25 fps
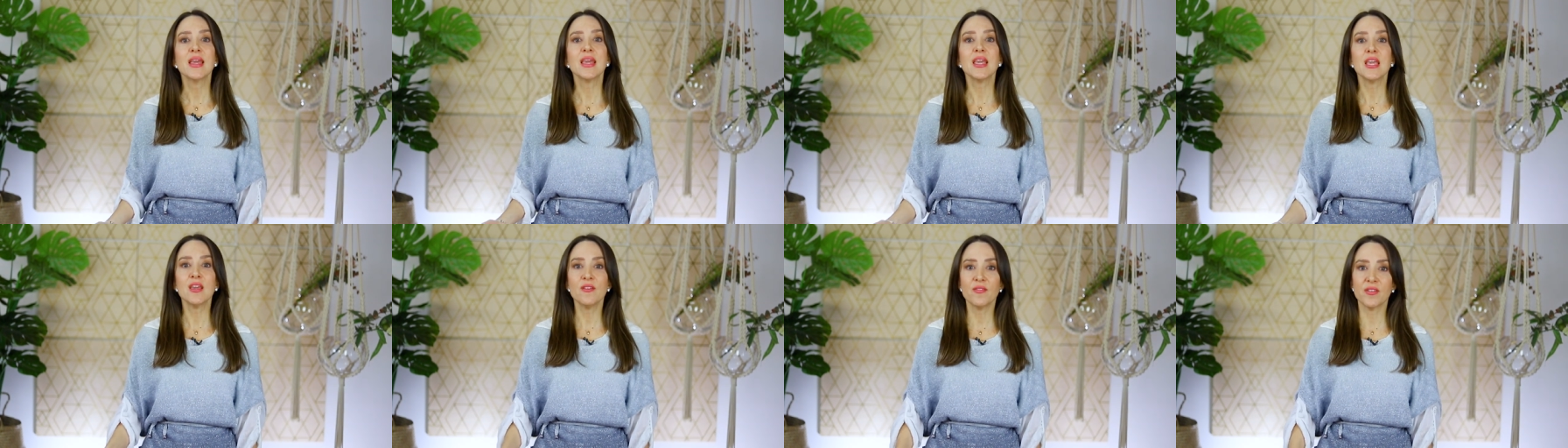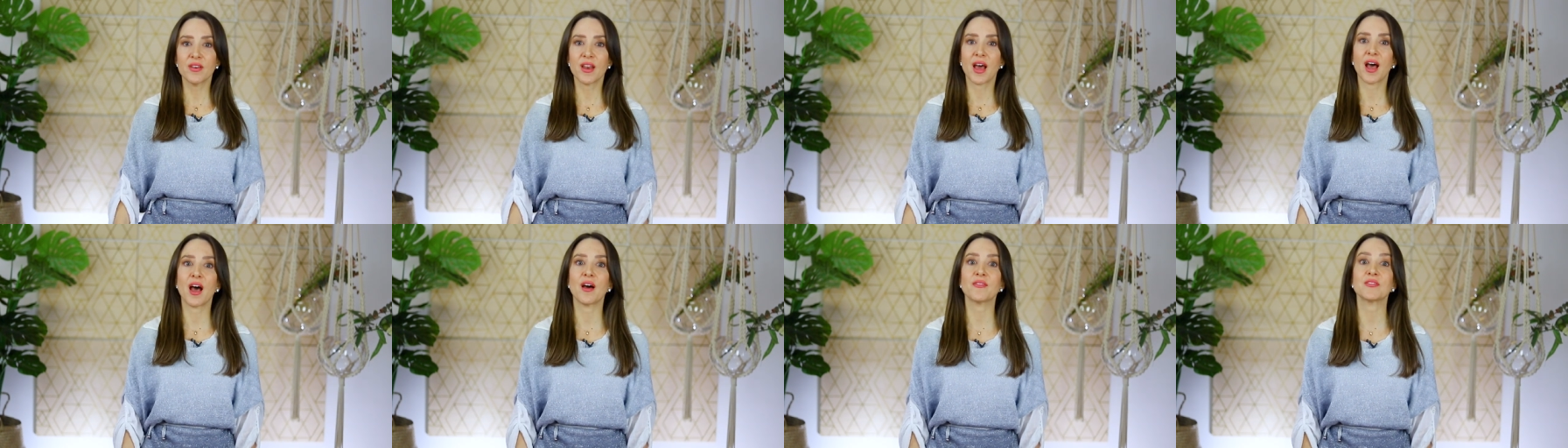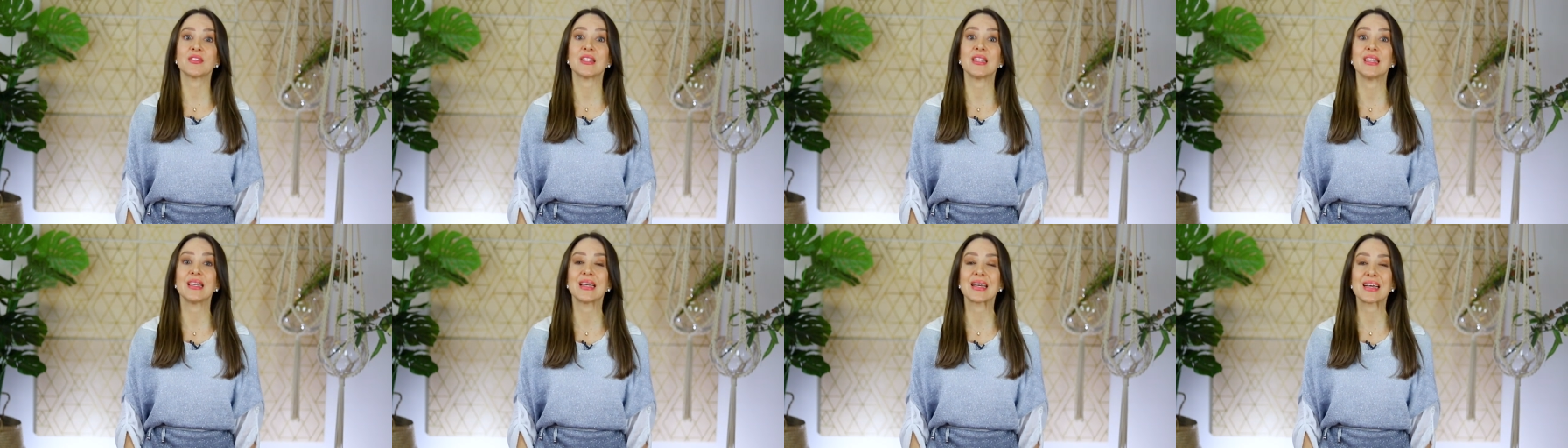even
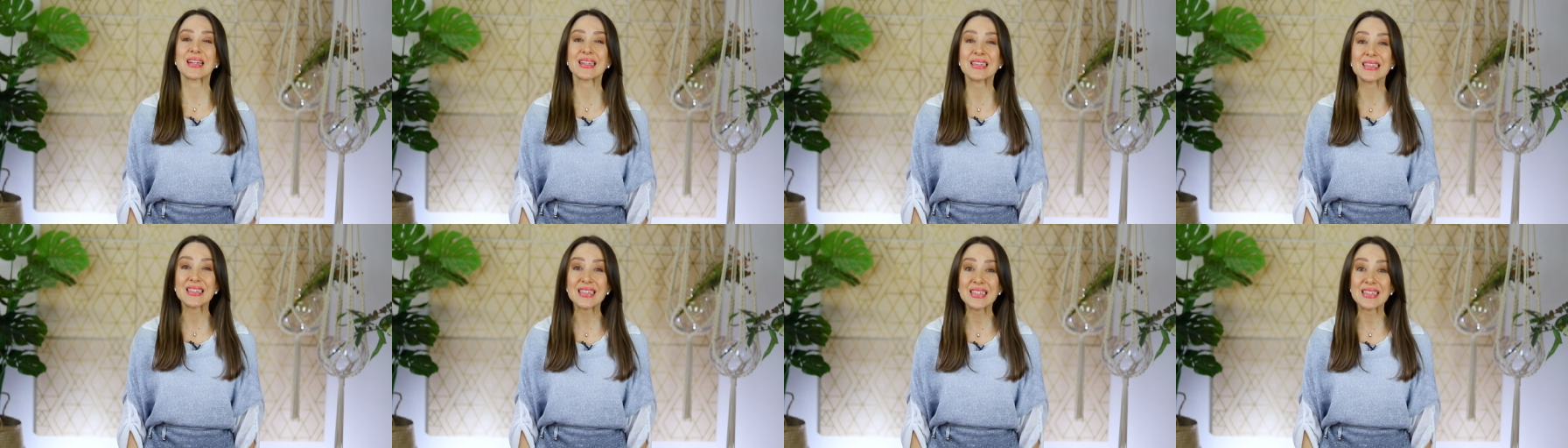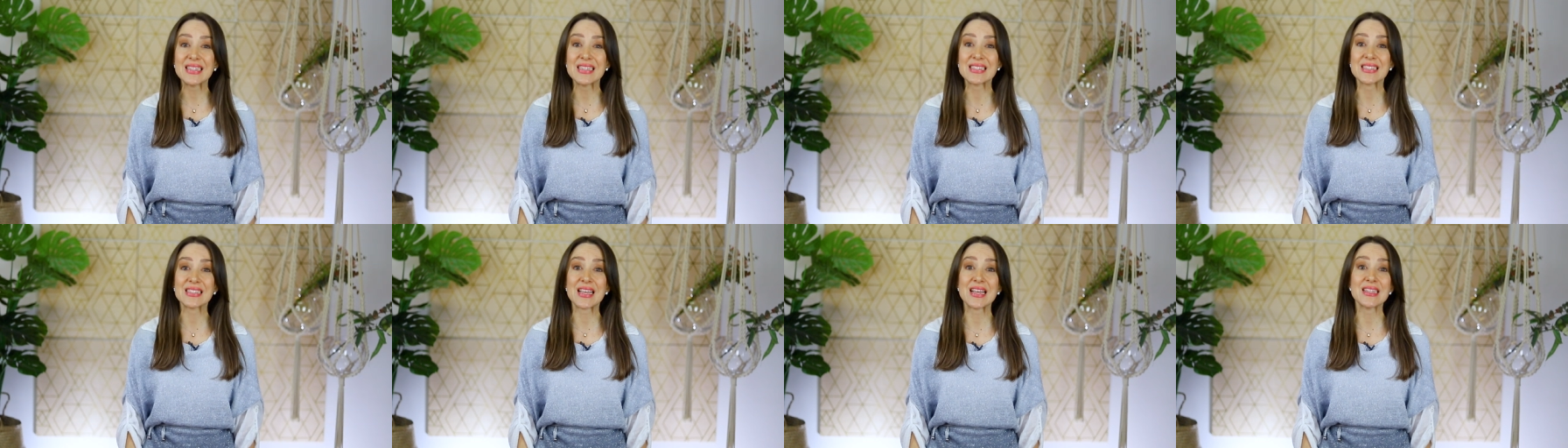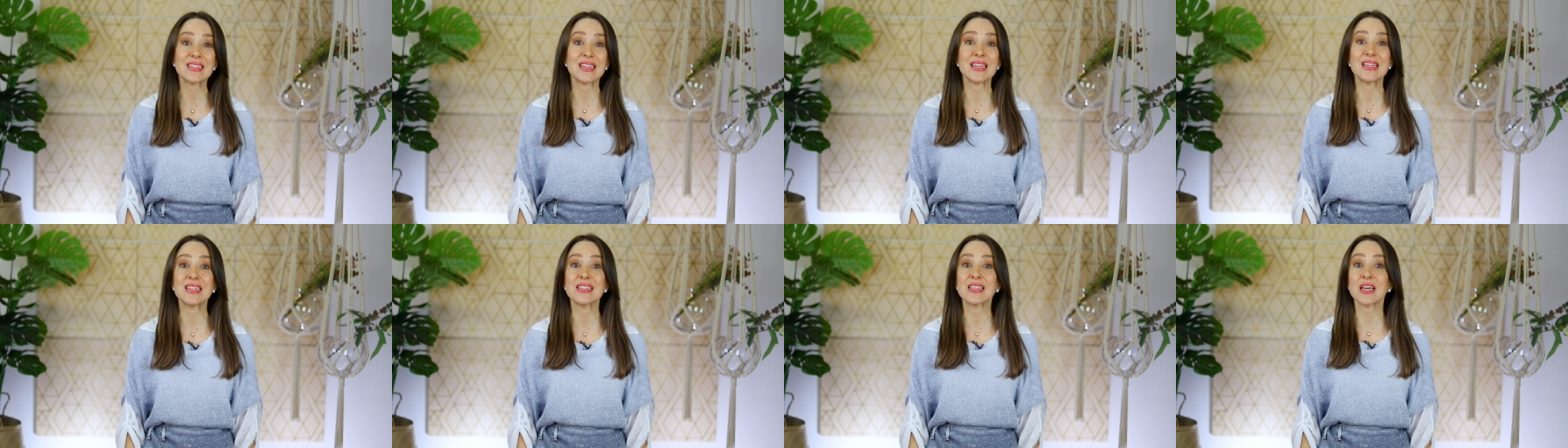after he clearly
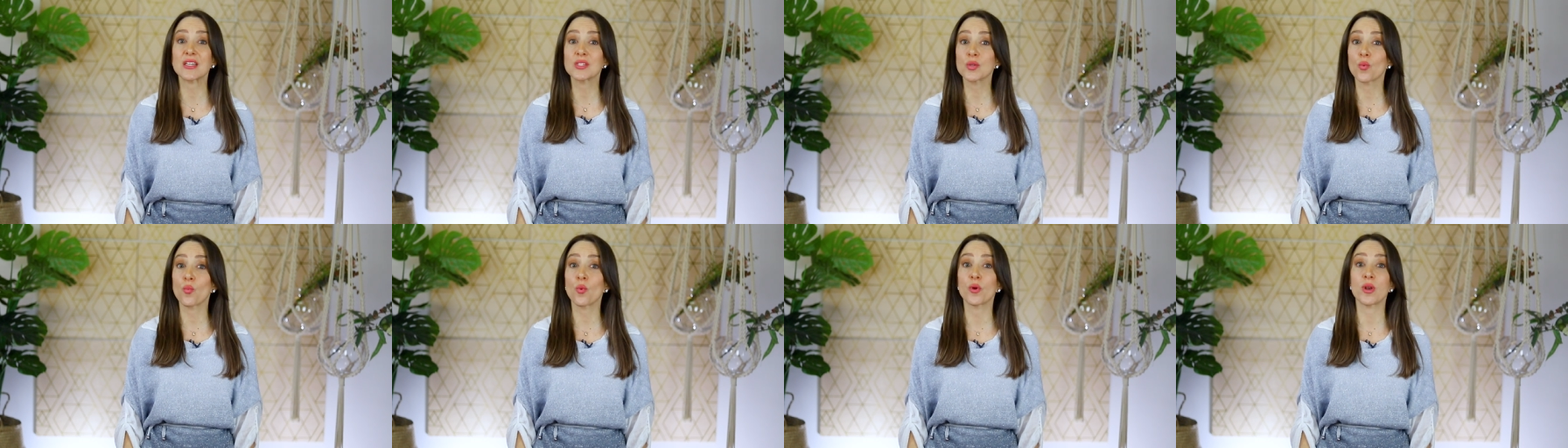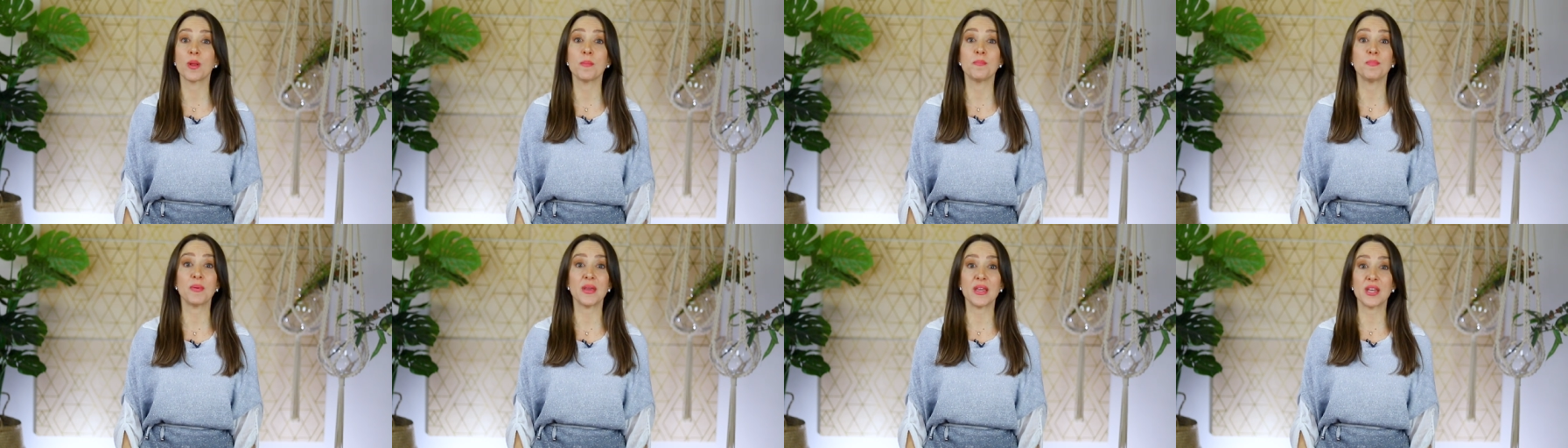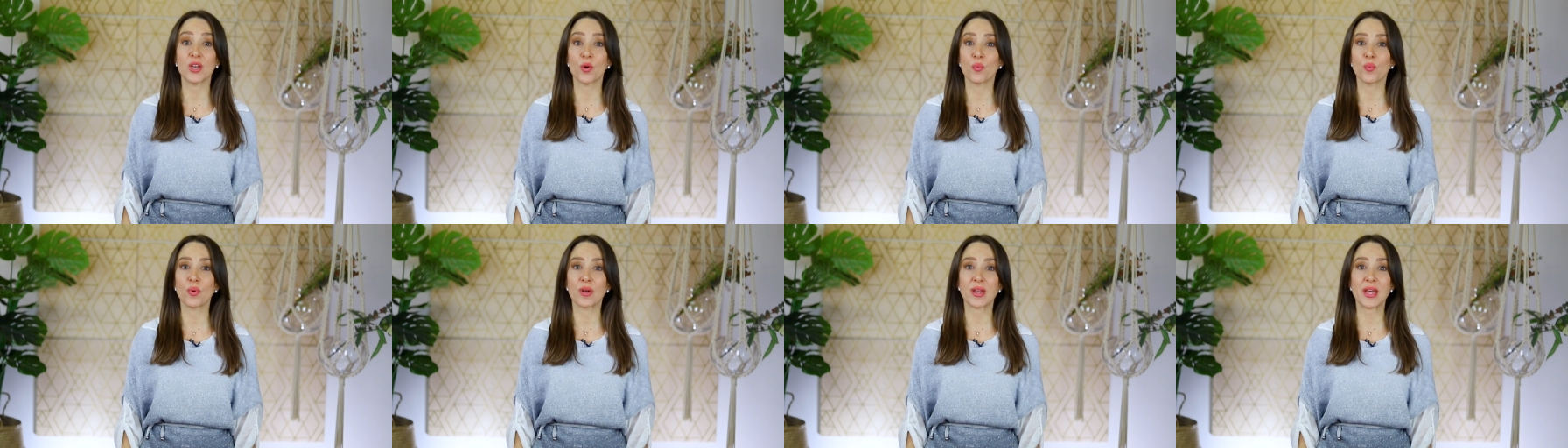says he doesn't want to be
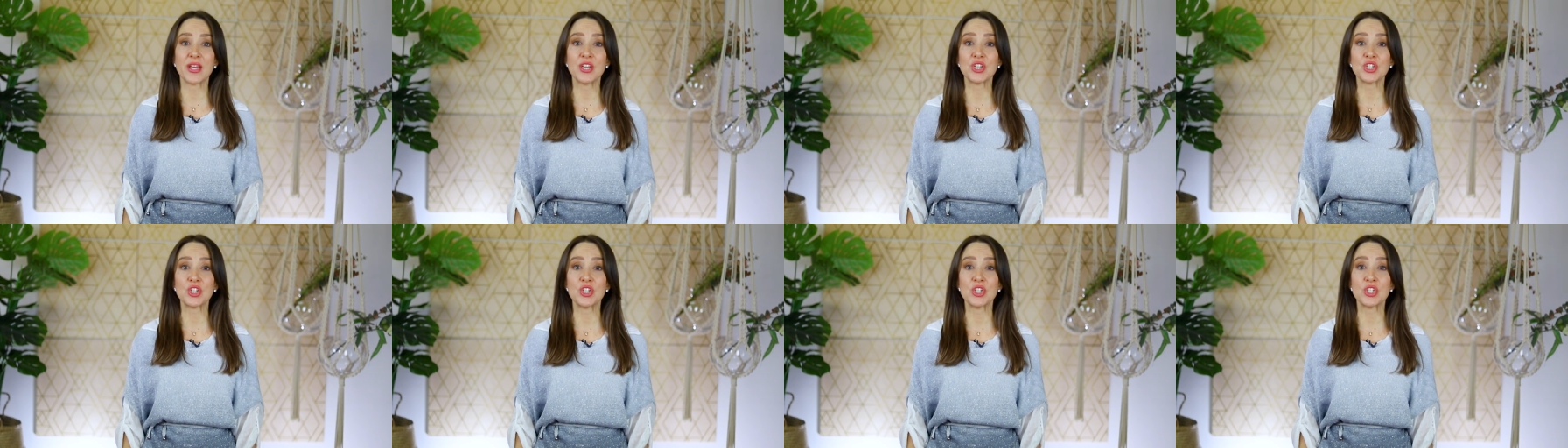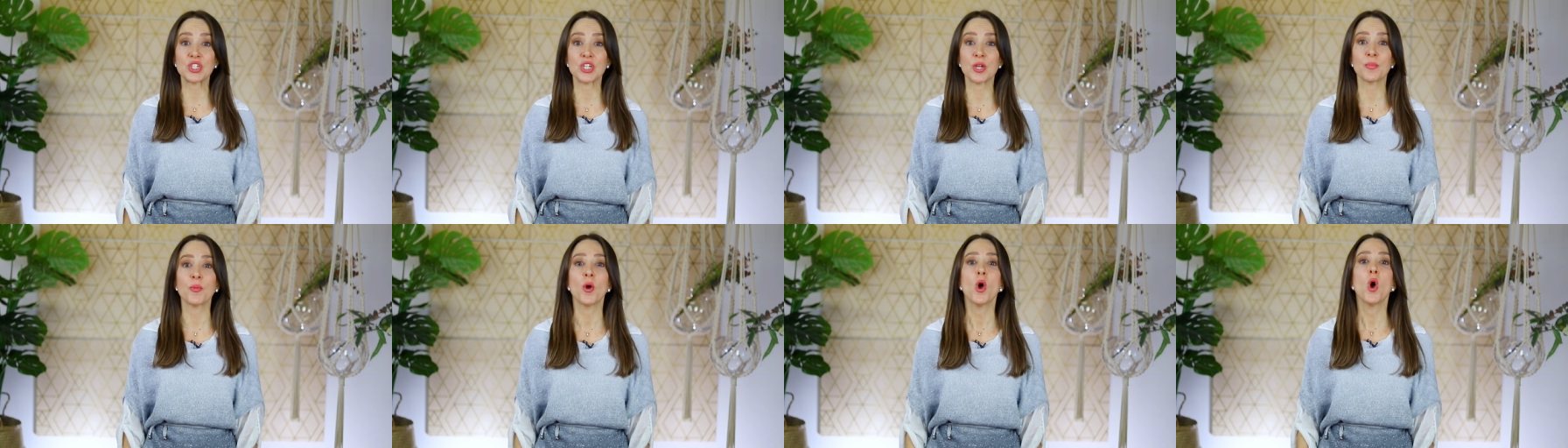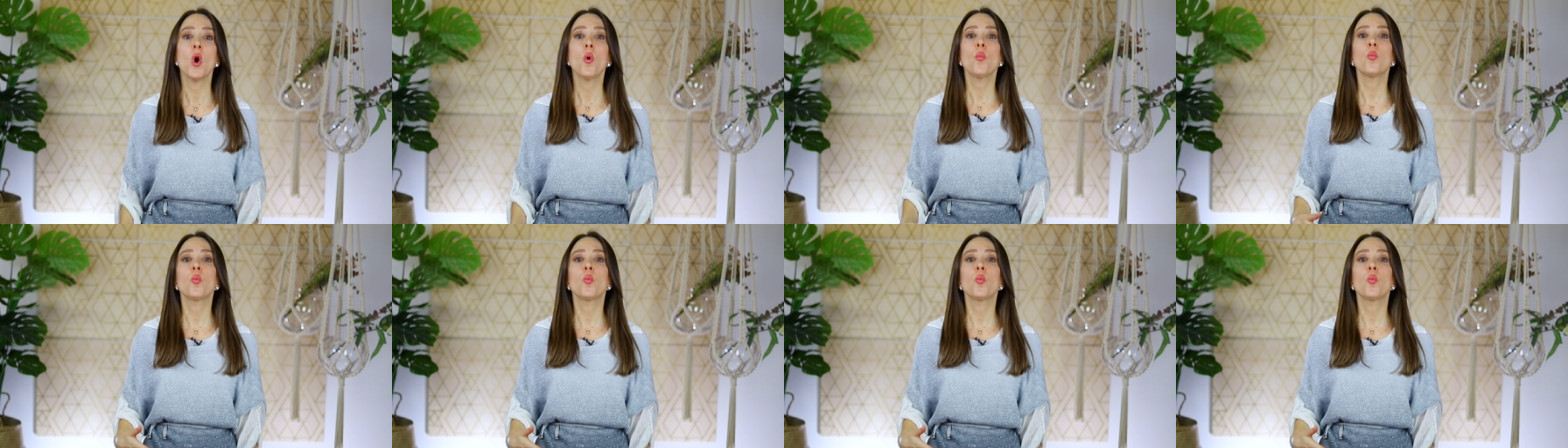in a relationship,